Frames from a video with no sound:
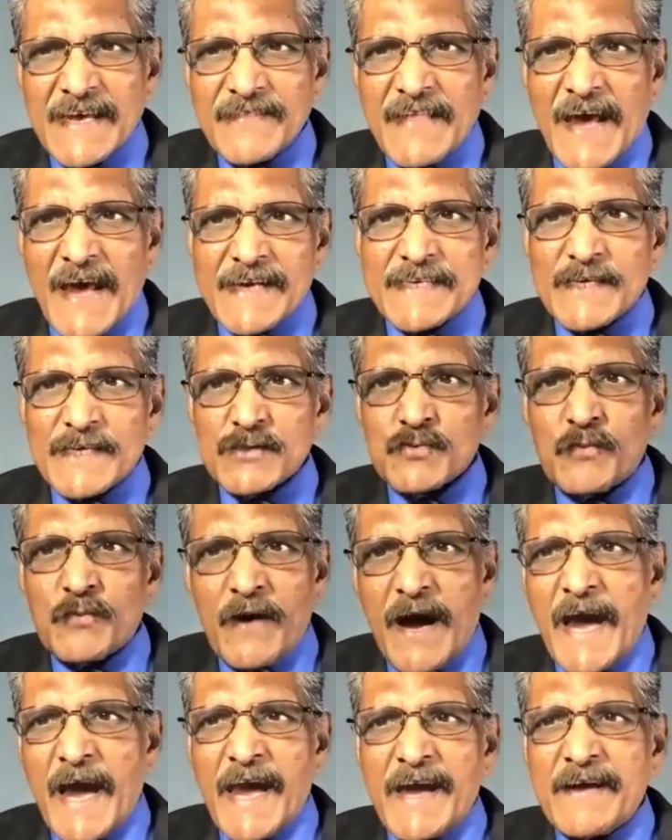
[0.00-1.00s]
That is
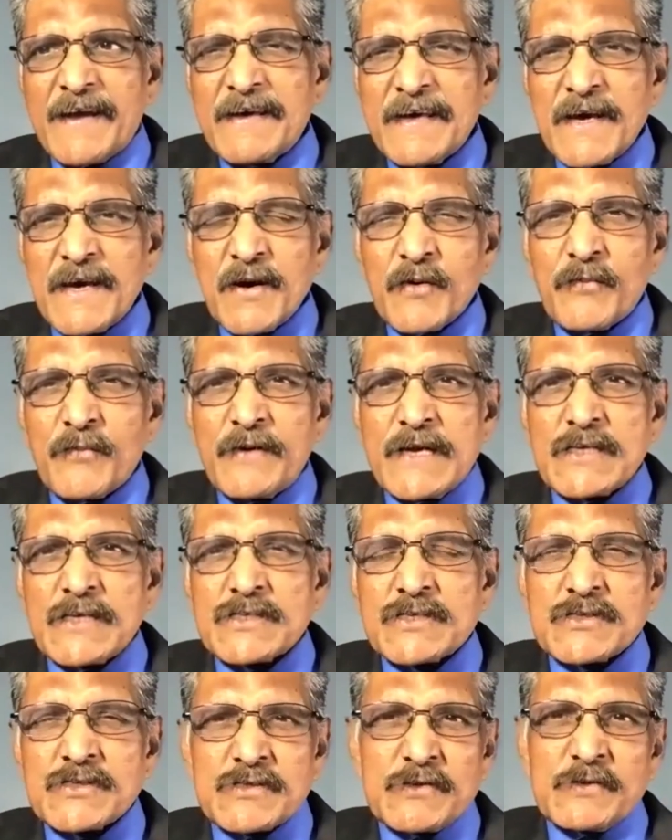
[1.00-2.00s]
why we
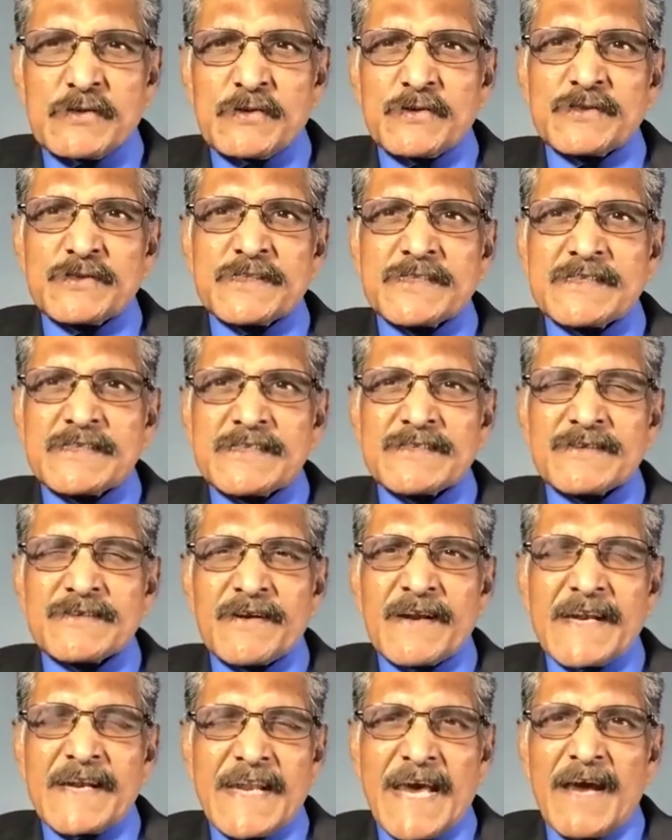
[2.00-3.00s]
choose to
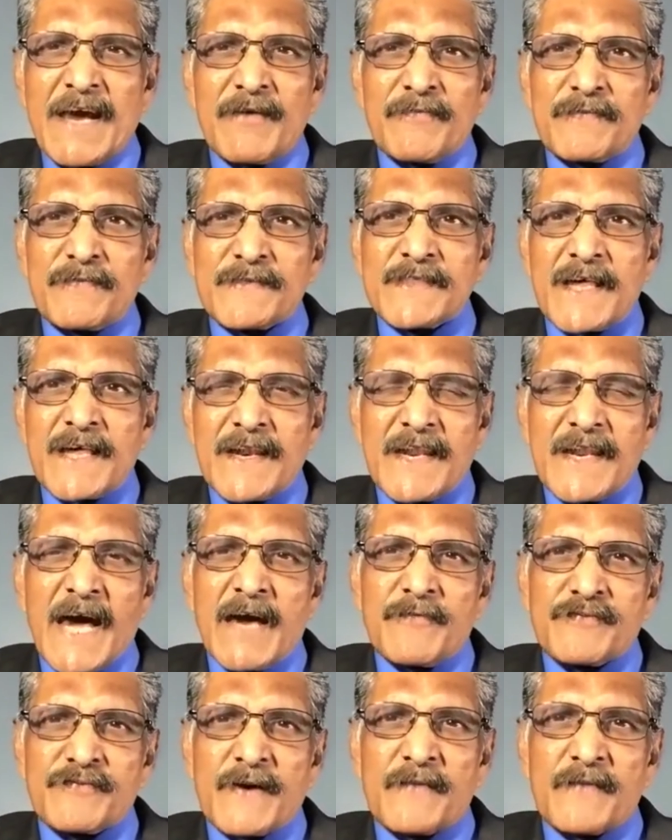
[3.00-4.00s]
live the
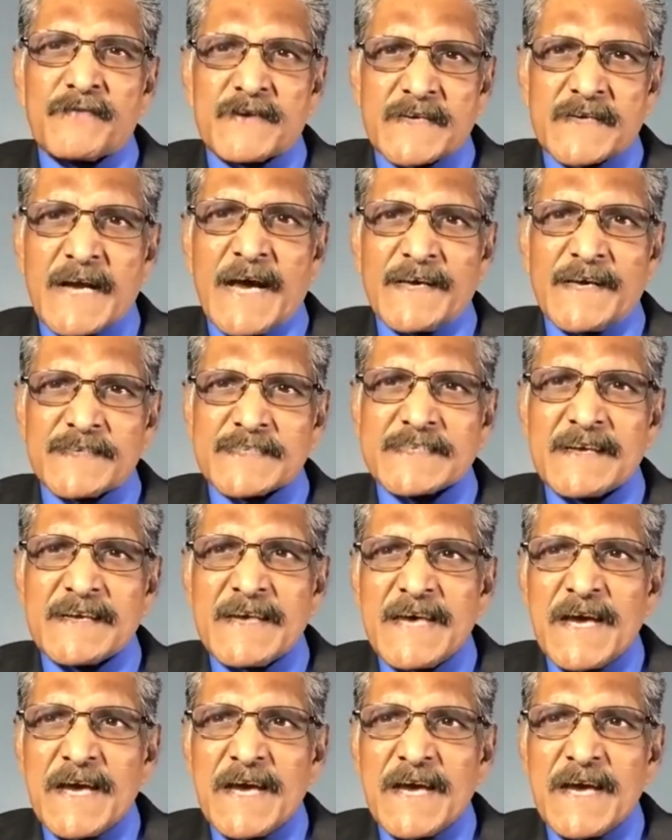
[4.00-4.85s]
life of Christ.